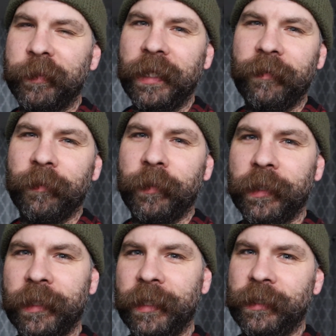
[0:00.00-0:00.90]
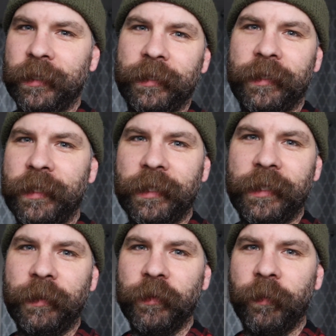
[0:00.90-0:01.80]
believable. It
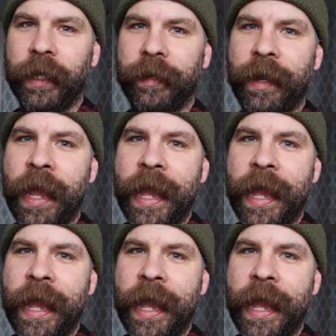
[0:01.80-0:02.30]
seems weird.